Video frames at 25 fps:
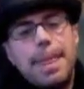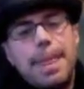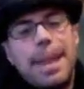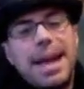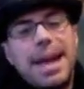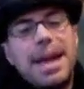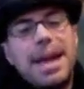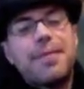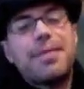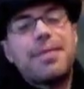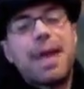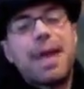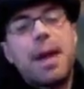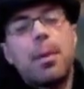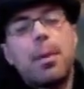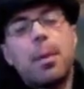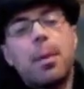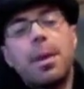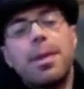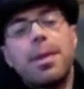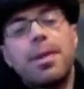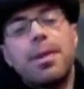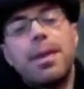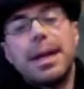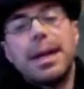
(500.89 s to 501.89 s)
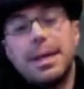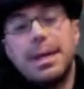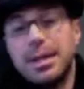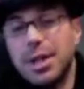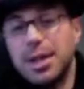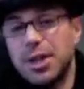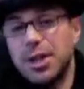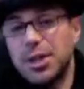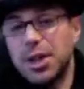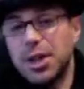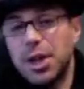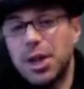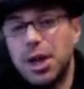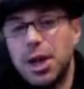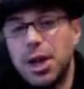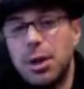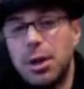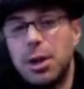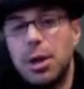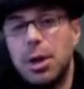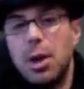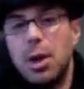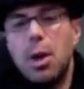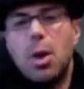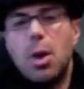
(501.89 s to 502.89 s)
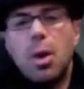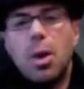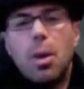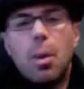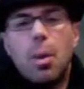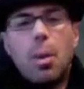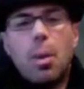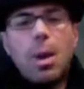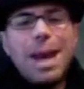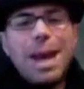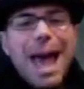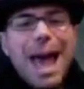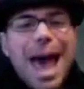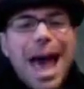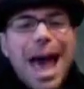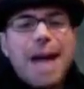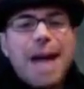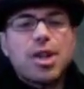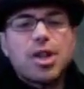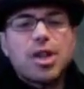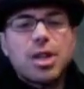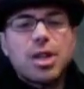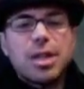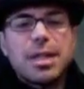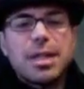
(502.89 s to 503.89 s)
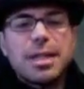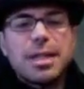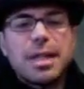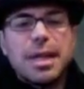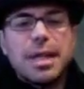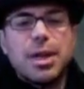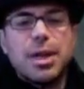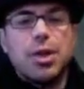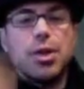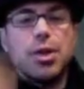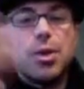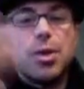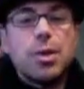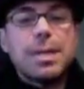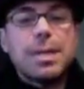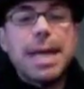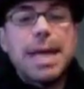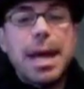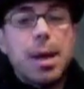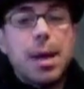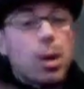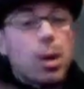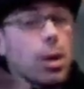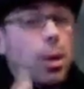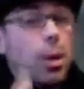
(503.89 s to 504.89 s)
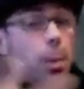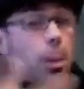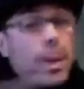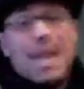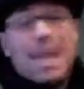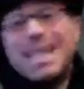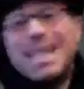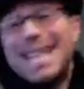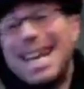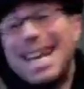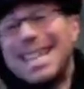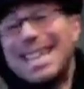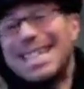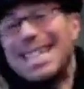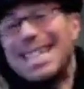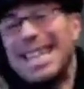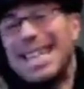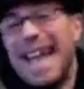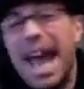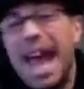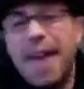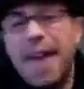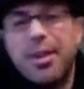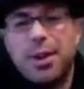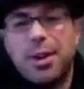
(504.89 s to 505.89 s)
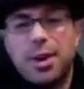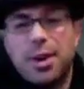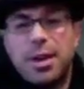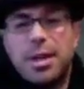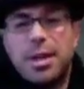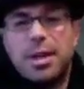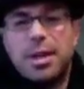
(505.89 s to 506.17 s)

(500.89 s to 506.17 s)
if that one thing does occur, what actions can you take or can we take together